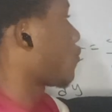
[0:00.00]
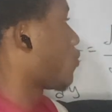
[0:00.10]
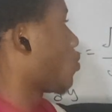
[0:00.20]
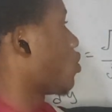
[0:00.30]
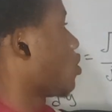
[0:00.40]

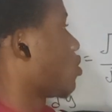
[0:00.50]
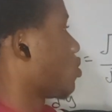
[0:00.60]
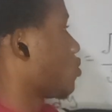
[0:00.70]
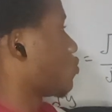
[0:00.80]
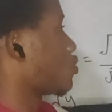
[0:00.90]
all,
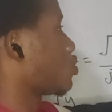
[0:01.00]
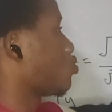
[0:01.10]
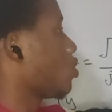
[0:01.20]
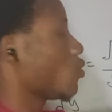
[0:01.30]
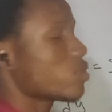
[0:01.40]
we do
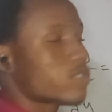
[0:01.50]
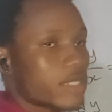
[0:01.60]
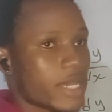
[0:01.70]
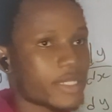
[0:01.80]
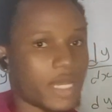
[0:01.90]
not want the
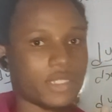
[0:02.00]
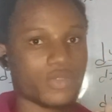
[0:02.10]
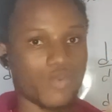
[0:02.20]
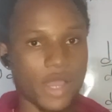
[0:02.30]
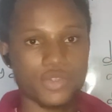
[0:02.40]
x and the
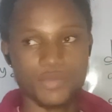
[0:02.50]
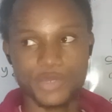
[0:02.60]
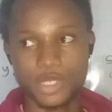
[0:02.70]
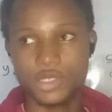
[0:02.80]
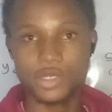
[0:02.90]
y to be
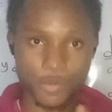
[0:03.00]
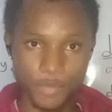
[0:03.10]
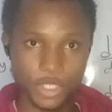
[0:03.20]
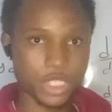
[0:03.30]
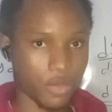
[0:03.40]

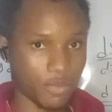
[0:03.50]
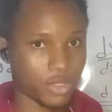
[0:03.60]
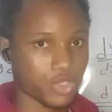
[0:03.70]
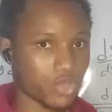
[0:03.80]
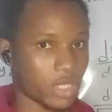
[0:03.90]
mixing up with
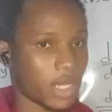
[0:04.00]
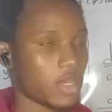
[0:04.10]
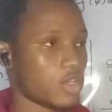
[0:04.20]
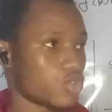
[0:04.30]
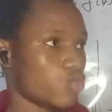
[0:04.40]
each other.
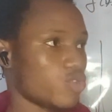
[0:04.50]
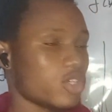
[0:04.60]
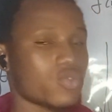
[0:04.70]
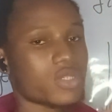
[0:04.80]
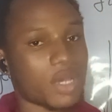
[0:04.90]
So we need to
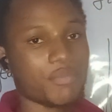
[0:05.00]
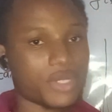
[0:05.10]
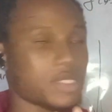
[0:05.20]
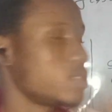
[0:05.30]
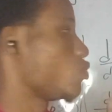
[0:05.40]
separate
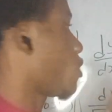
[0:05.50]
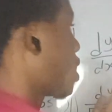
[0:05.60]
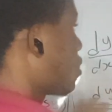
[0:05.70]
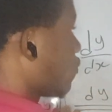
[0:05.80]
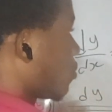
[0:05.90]
the y
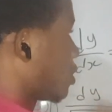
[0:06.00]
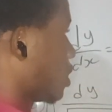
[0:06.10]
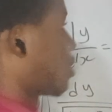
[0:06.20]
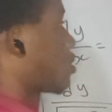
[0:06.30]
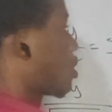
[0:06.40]
from the x.